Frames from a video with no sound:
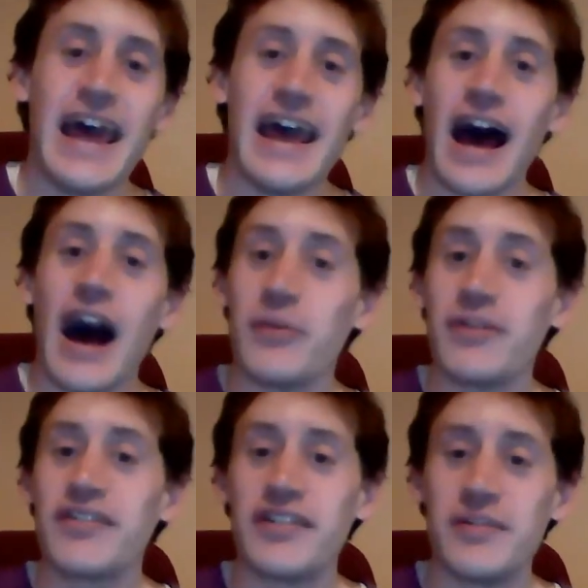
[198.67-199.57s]
I want
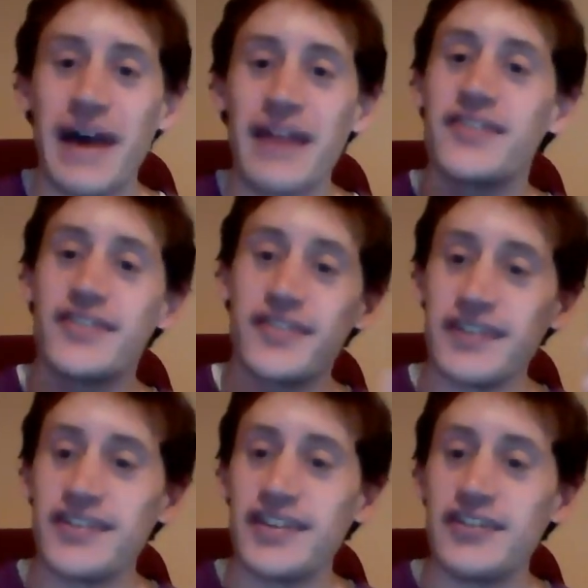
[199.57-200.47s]
to do maths.
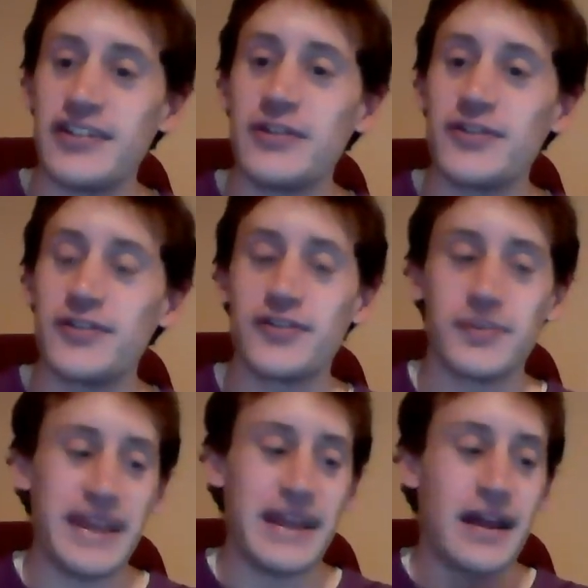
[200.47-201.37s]
This is useful for
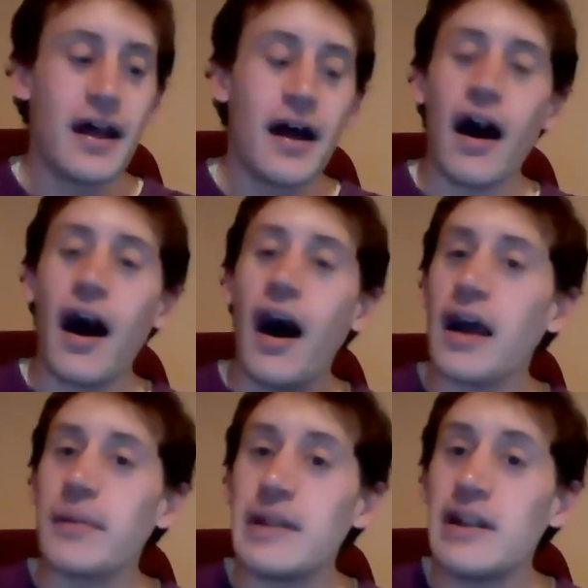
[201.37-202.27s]
me.
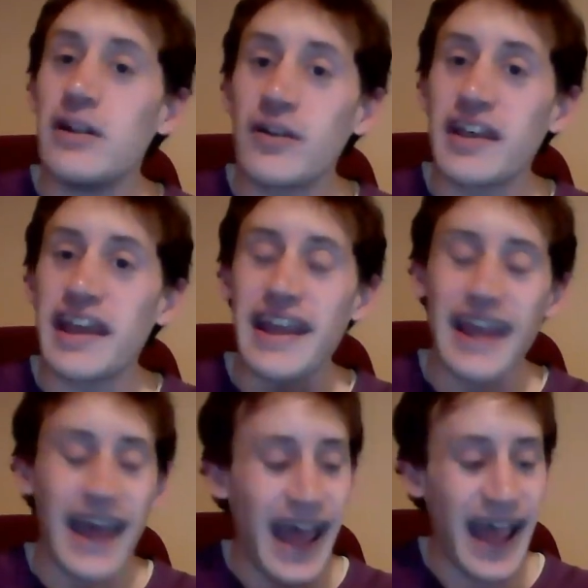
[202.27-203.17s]
I'm looking
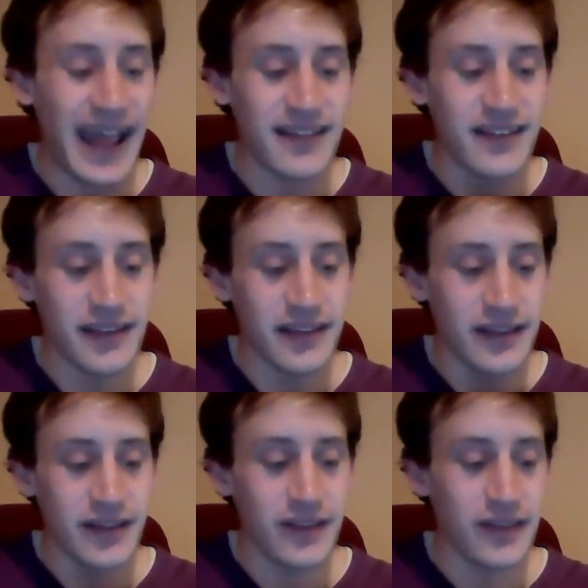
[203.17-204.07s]
at
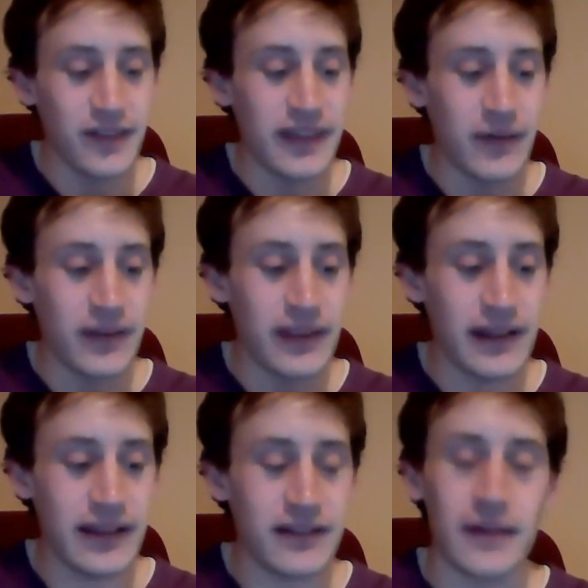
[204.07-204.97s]
the
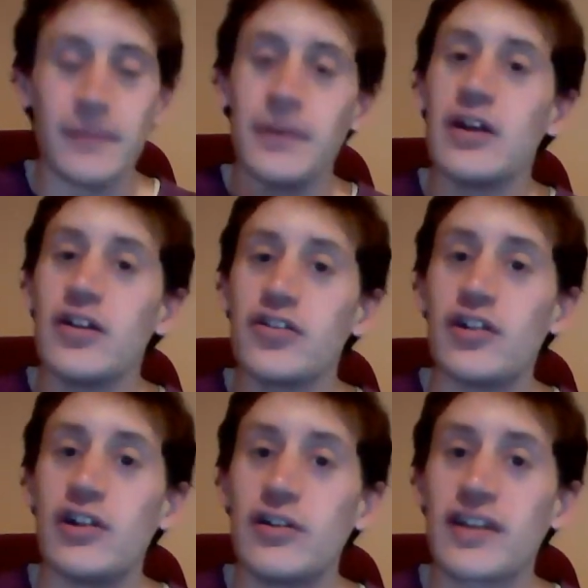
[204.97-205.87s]
calculator. To
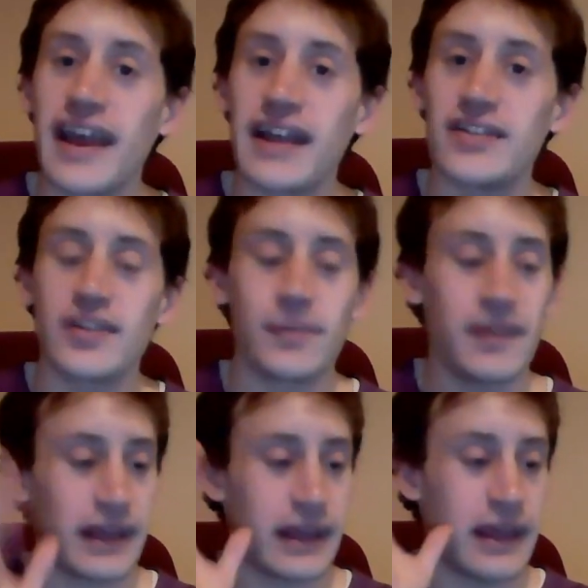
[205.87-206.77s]
look at
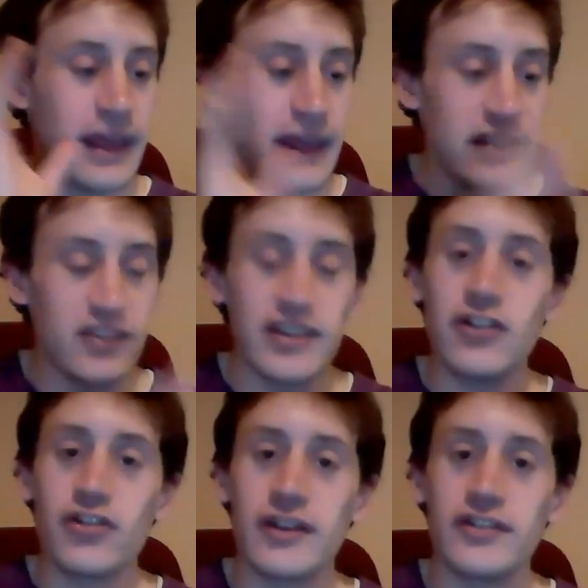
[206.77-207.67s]
something. It's
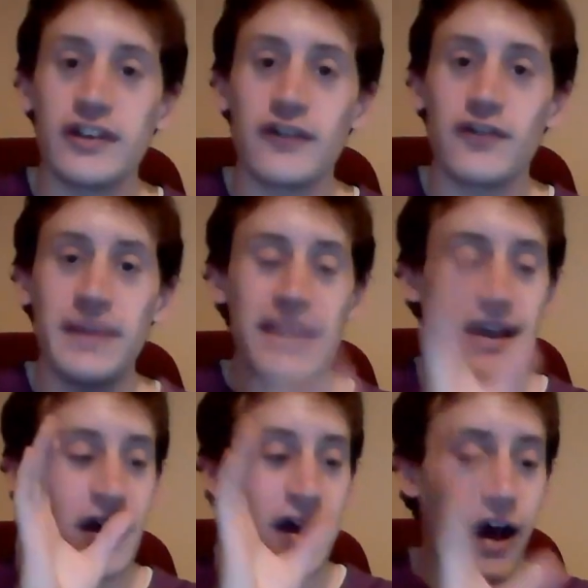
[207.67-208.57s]
interesting for me.
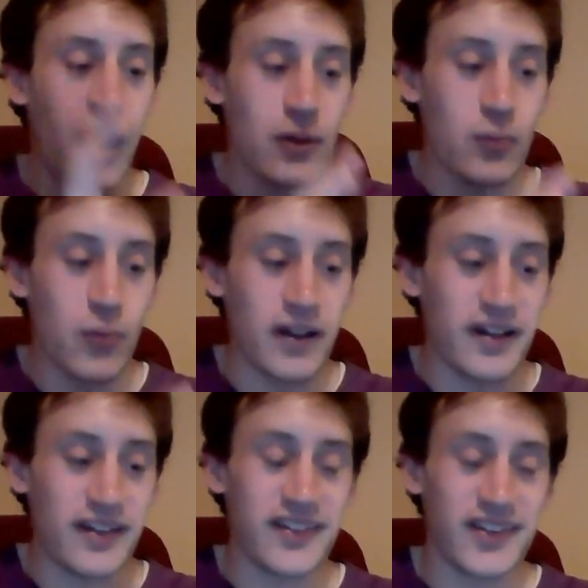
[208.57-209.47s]
I
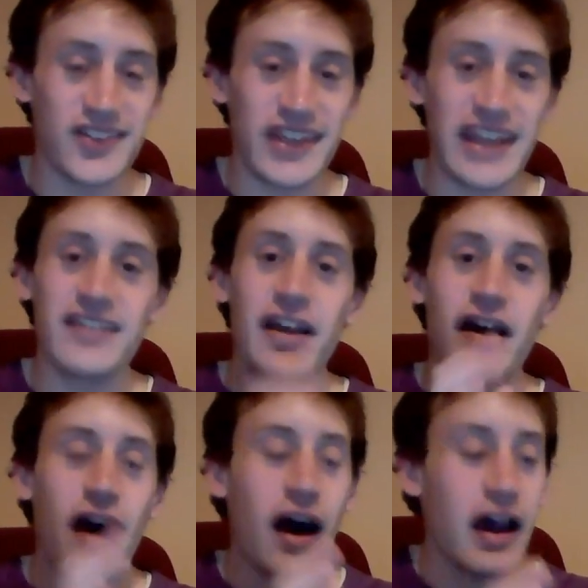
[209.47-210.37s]
want to see it.
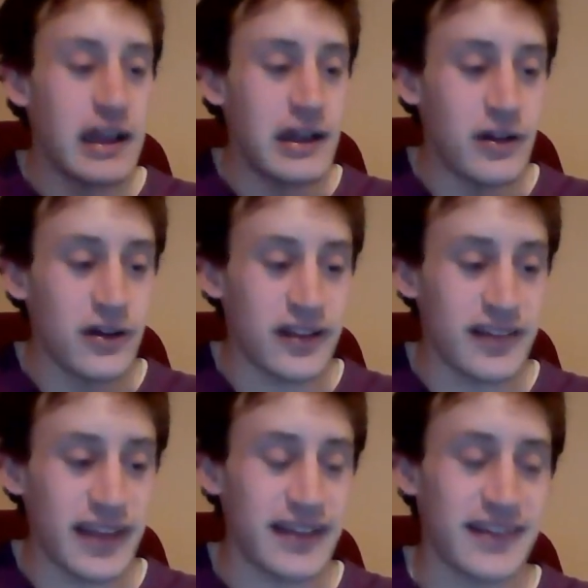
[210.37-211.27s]
I look at it.